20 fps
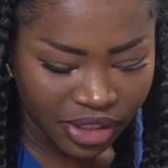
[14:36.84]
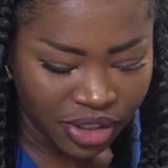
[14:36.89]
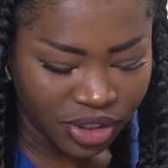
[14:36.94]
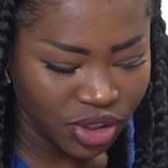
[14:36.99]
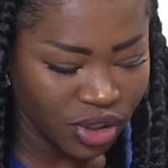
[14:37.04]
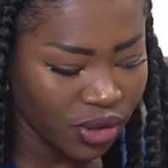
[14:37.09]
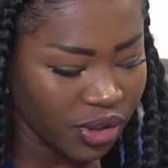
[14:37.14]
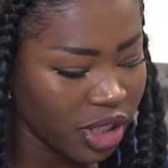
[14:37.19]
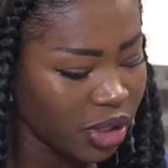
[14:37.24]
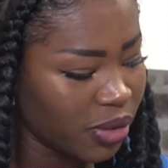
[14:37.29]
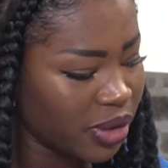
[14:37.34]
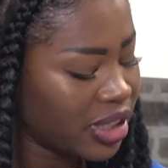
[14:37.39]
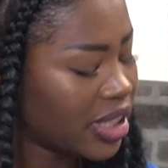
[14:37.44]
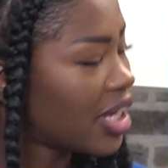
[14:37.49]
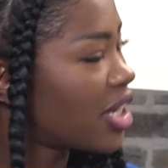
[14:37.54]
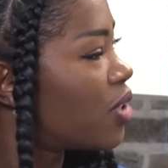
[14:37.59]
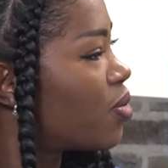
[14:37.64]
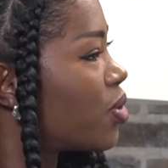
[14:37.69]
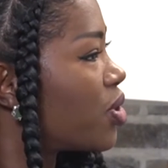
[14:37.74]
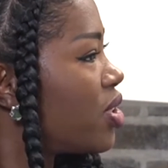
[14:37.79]
So he
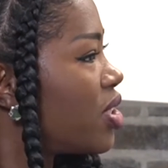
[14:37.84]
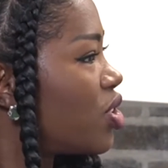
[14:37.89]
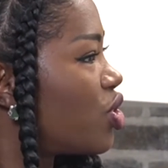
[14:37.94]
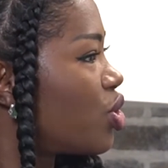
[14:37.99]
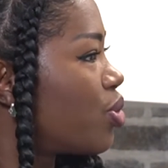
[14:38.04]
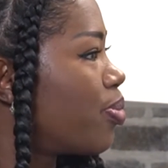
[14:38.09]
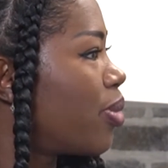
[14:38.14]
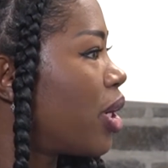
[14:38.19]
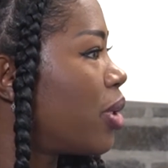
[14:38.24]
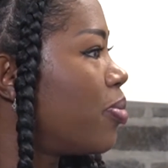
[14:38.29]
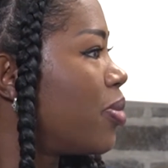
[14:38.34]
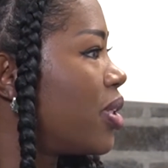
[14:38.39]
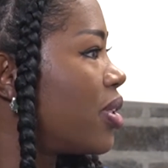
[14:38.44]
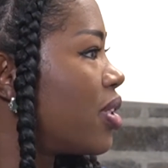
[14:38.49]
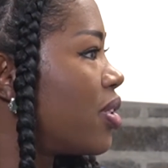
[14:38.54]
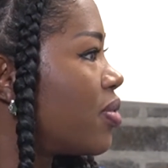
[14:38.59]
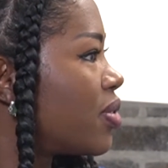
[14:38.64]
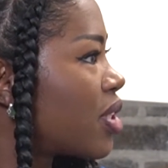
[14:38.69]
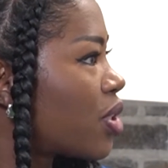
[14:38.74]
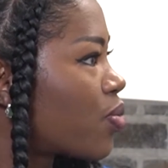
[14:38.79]
was teaching
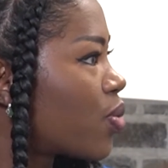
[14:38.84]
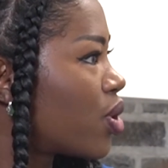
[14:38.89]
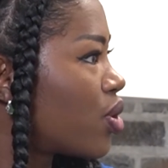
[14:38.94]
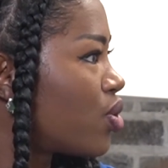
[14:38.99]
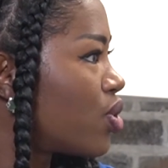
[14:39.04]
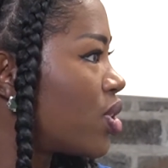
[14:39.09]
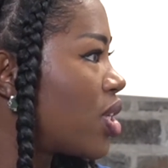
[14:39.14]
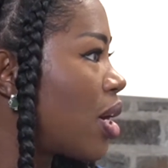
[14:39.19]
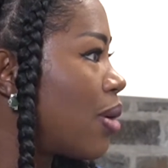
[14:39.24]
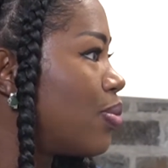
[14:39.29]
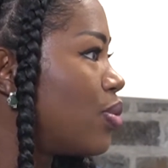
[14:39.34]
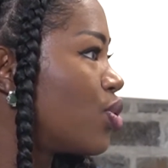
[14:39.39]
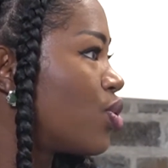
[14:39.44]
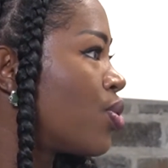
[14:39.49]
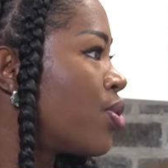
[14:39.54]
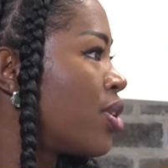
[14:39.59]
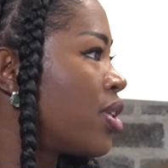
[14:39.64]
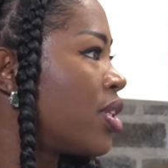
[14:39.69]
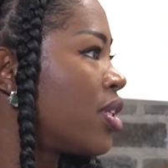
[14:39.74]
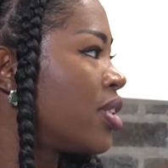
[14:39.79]
badminton. I was like, why don't you come
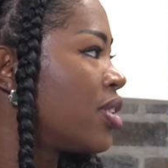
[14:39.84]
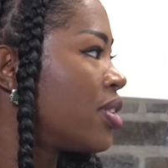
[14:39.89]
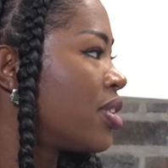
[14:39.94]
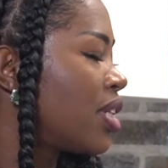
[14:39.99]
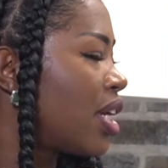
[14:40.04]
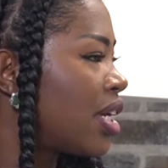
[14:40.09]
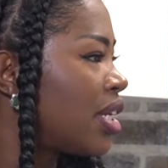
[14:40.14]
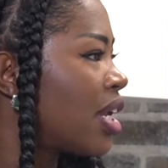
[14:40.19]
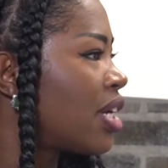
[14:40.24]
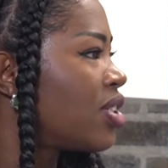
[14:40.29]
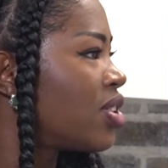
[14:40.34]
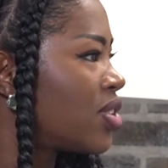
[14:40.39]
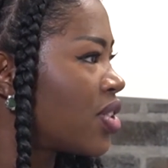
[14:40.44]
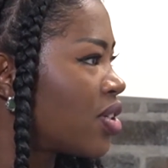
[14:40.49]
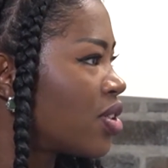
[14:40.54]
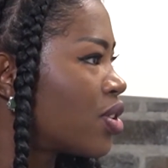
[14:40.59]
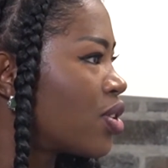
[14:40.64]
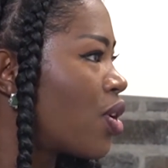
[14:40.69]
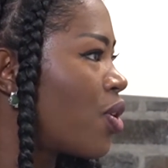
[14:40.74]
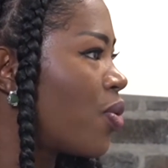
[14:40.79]
join? And I
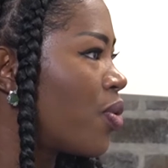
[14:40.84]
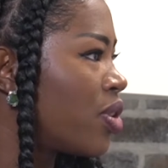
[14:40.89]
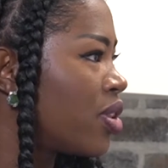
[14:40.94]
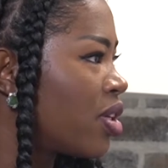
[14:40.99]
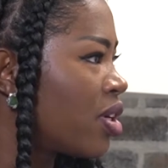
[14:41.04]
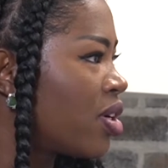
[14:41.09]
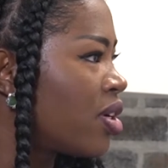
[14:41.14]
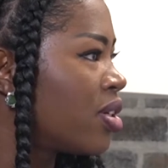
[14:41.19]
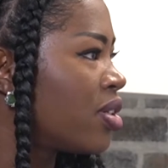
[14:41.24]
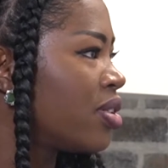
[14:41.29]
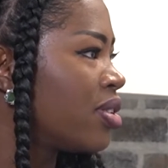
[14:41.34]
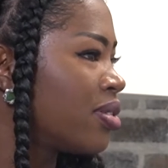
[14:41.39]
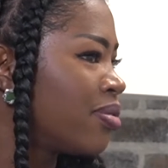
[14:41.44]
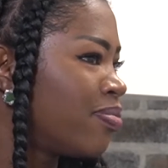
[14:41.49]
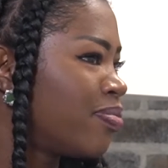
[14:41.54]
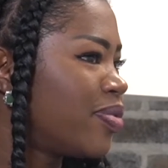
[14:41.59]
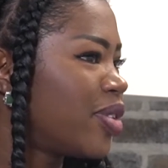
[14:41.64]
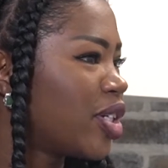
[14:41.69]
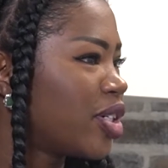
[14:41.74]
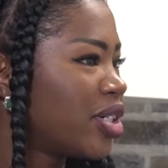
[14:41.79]
started going there
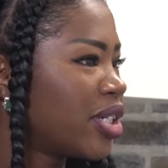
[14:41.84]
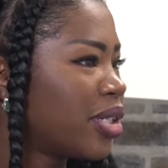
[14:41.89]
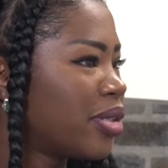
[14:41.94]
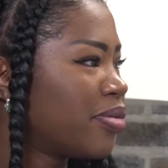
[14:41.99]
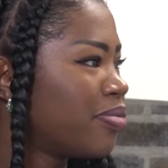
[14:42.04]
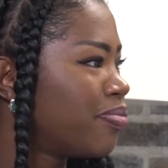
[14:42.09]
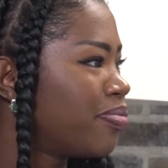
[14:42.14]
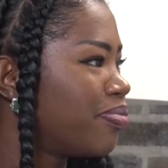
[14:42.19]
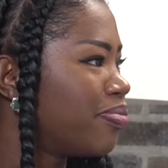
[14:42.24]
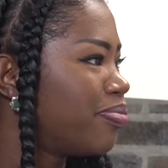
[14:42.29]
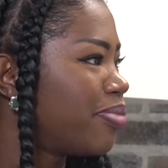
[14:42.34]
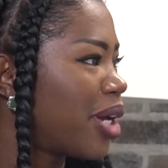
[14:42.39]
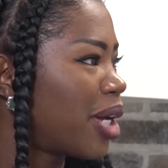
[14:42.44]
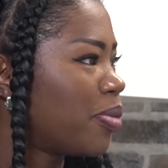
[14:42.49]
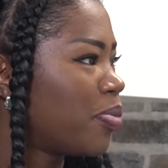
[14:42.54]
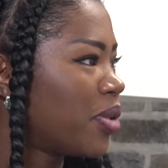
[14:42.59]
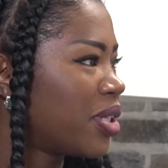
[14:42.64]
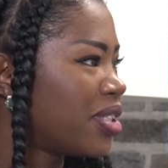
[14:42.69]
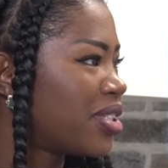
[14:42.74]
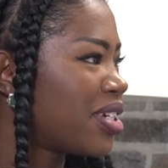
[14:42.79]
and learning
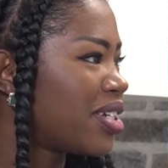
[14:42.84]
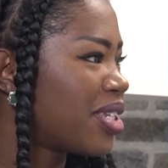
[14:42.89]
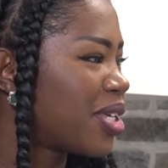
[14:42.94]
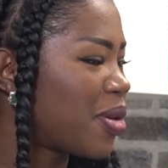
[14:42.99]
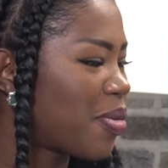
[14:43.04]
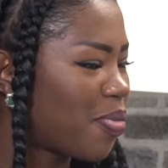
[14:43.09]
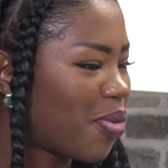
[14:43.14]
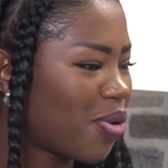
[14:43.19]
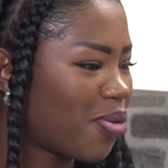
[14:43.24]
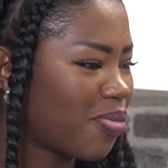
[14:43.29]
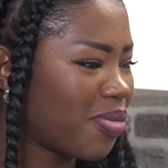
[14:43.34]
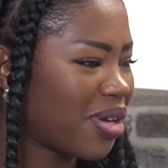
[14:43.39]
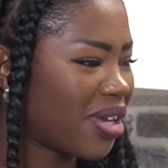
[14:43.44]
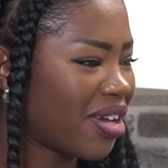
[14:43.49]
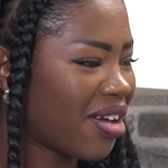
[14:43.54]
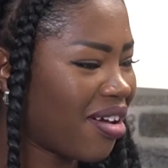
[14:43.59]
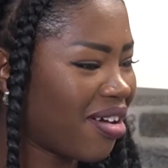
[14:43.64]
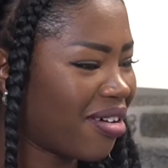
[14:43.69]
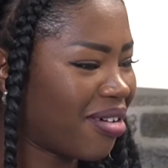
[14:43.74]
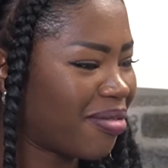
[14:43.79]
badminton. He bought
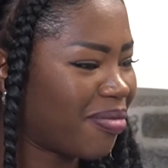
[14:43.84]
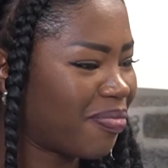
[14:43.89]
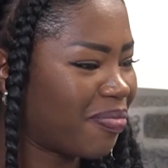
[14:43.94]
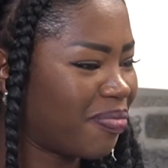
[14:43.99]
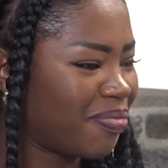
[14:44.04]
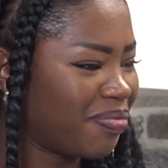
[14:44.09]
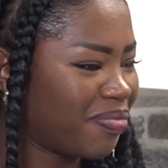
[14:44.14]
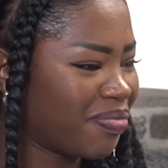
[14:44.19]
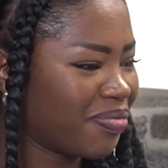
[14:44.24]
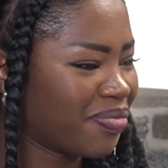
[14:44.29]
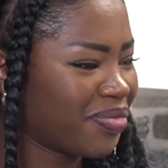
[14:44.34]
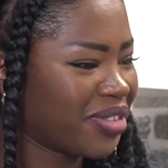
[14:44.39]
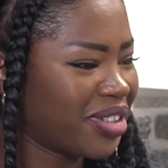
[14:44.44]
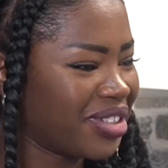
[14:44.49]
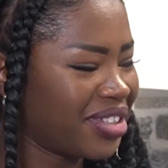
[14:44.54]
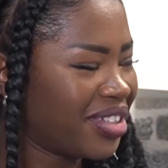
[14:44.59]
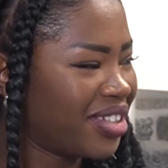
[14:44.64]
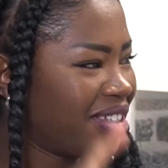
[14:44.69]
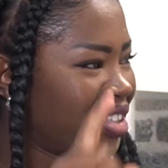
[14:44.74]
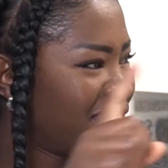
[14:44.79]
me
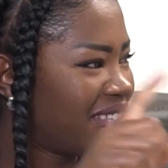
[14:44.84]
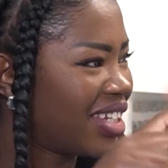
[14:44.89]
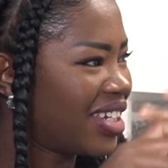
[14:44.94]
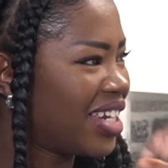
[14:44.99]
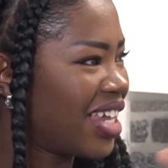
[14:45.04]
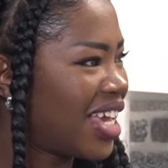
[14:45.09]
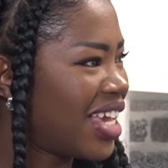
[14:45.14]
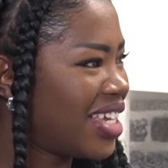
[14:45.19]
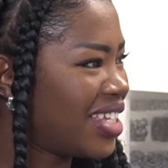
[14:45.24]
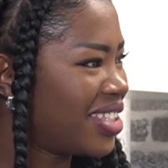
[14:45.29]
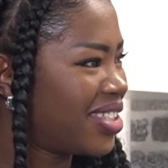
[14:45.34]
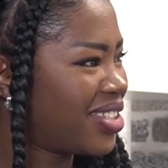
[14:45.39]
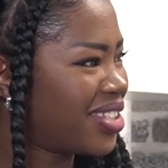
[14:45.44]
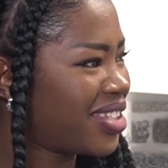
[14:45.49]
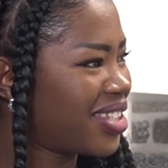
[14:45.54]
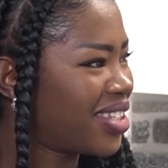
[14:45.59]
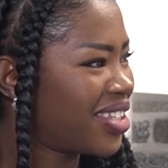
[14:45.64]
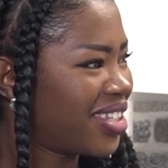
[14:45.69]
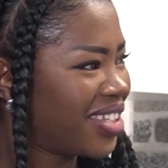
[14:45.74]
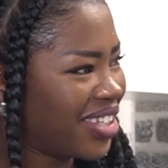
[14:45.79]
the net.
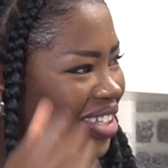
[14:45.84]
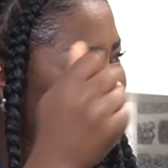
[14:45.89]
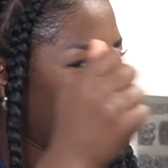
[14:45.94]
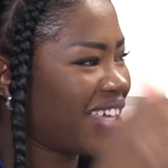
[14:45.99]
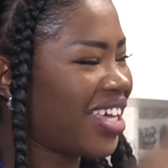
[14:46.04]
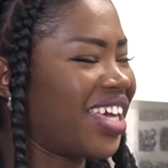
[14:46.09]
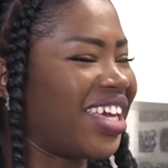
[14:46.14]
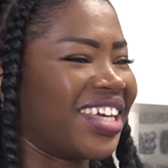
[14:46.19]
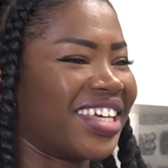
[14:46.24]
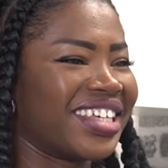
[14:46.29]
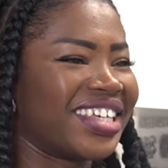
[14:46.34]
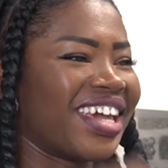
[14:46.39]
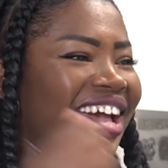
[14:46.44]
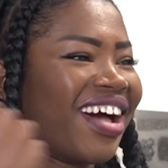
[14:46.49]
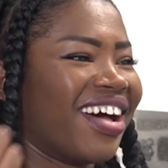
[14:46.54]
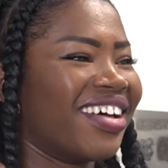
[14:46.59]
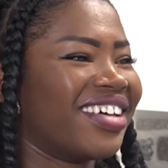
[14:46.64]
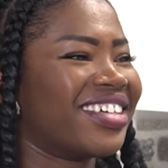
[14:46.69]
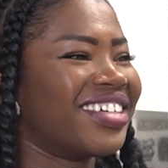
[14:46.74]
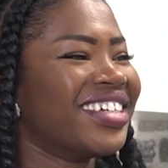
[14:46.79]
Yeah.
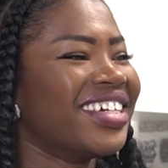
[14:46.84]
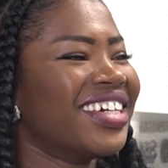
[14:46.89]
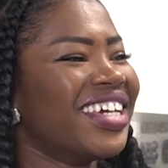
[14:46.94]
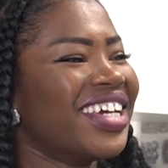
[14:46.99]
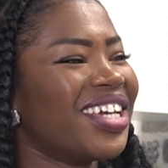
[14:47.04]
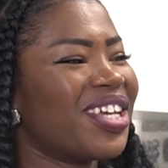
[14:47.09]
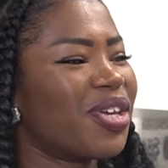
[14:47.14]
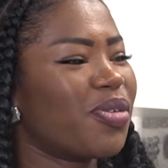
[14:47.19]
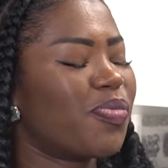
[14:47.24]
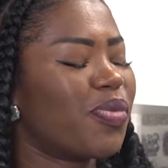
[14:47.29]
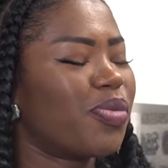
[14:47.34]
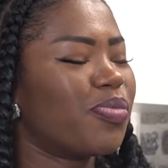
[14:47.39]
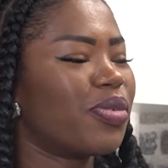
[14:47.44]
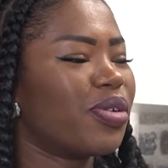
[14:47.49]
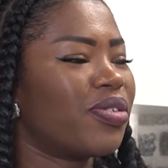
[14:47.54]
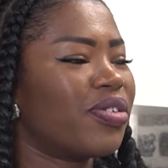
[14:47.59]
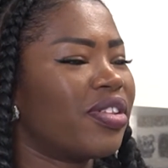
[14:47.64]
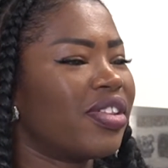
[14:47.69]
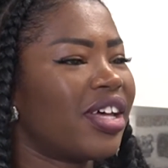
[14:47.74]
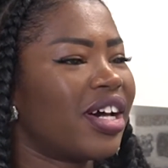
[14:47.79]
Yeah, he bought me
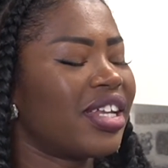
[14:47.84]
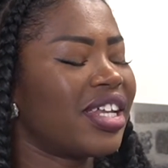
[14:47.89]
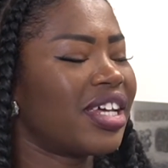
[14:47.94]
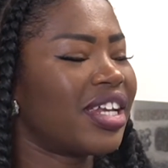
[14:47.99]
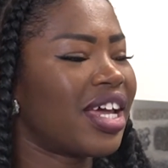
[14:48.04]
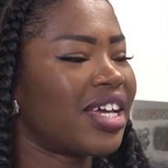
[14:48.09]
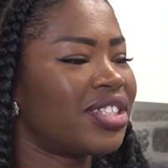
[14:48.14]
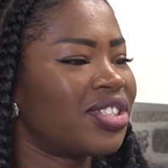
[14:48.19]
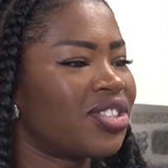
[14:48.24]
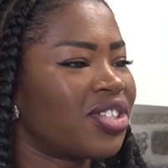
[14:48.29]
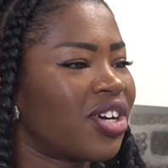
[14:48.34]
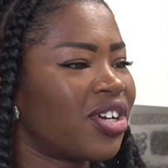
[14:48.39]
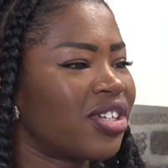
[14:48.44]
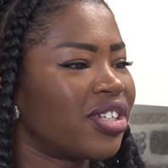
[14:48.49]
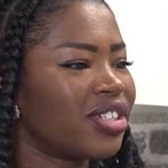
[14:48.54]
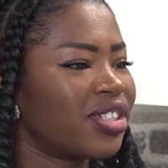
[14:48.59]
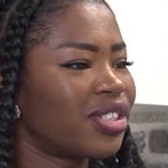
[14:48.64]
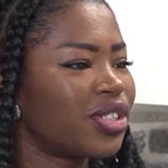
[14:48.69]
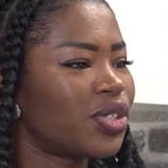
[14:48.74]
all that, and I started.